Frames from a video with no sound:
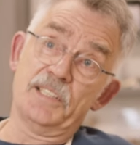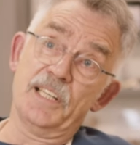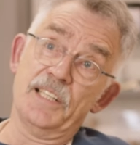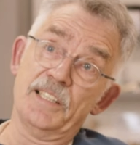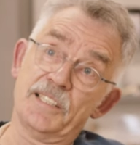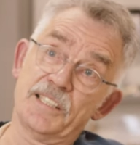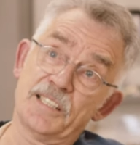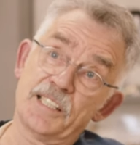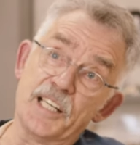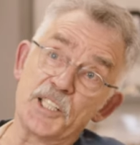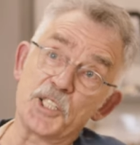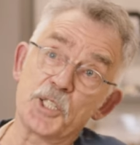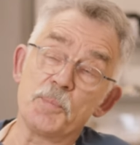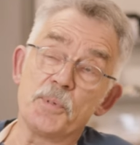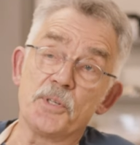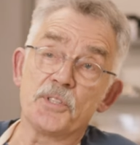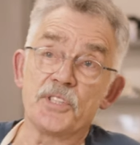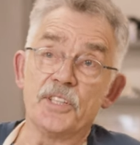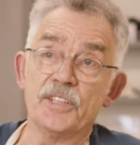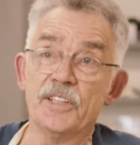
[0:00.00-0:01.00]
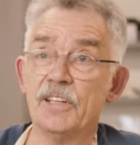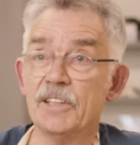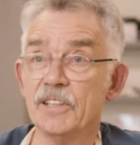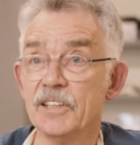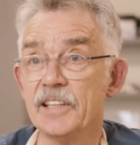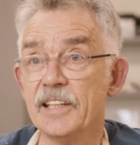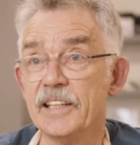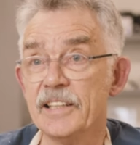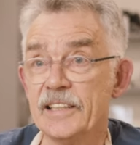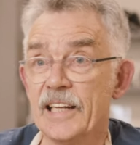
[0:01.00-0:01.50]
take sketchbooks on
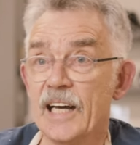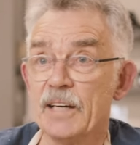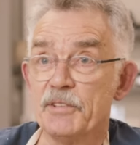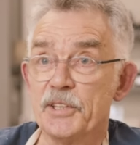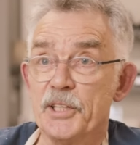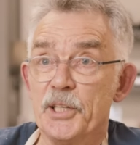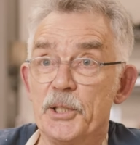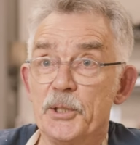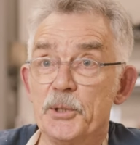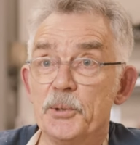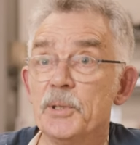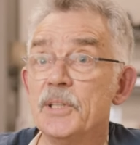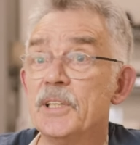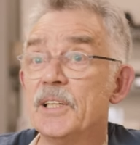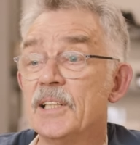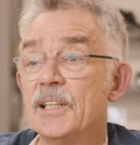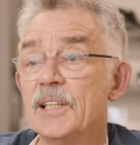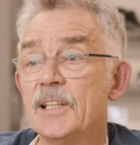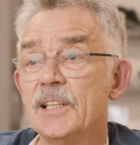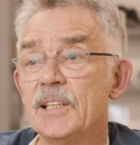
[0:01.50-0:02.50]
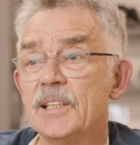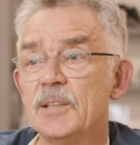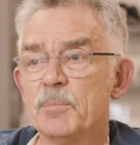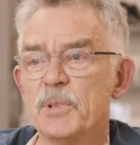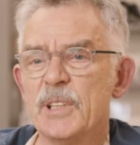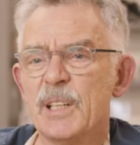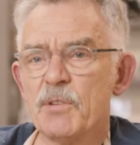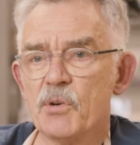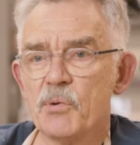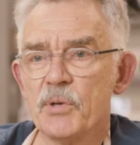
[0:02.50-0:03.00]
holiday and have a go,
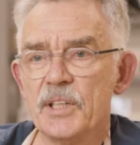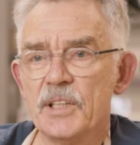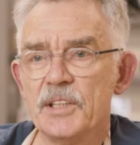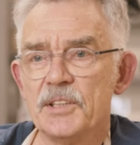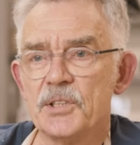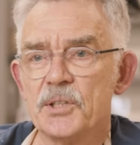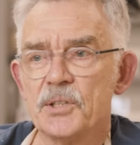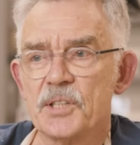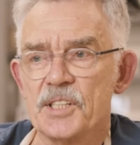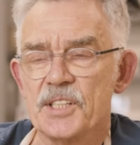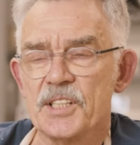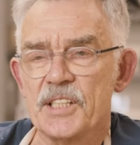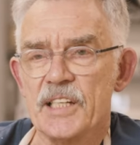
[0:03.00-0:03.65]
but never really took it